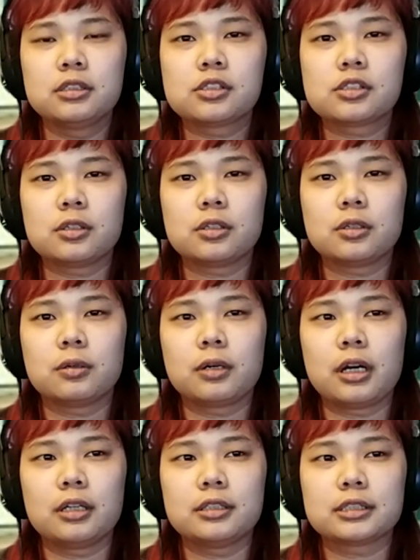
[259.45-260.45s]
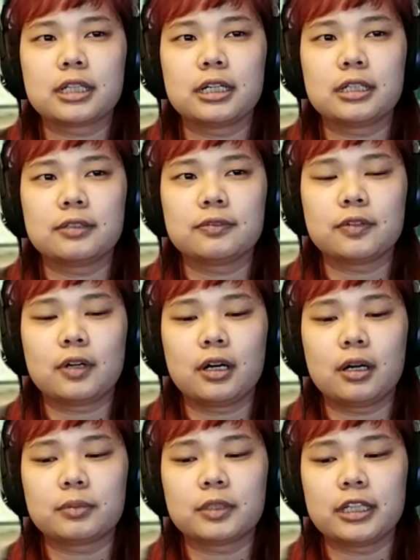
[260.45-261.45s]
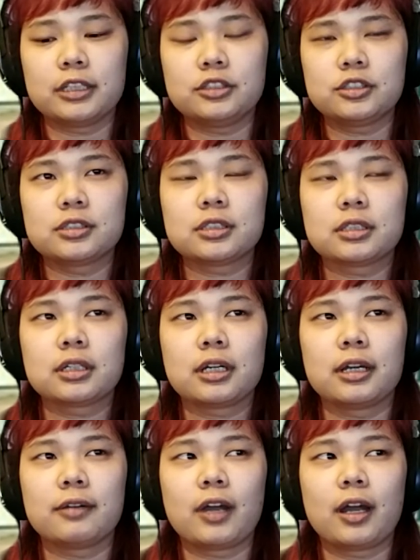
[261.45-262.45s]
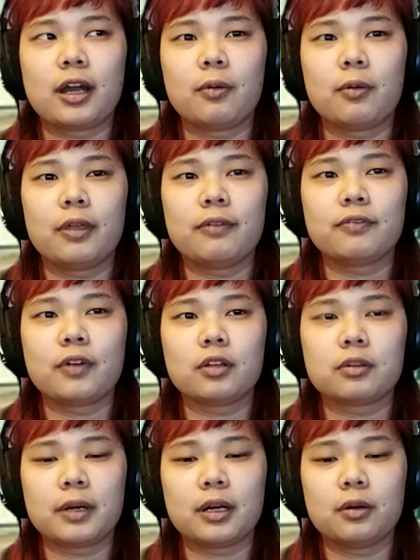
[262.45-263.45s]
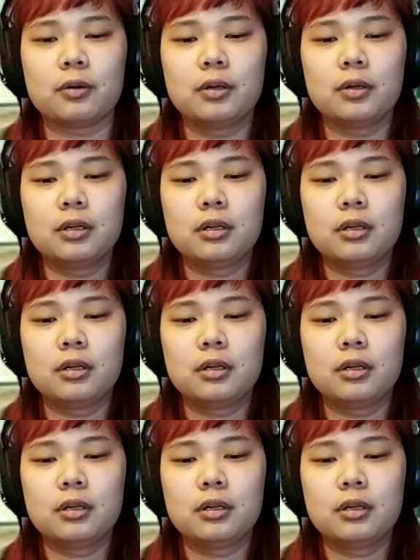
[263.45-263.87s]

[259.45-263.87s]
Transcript: So I just kind of gauged kind of how they felt about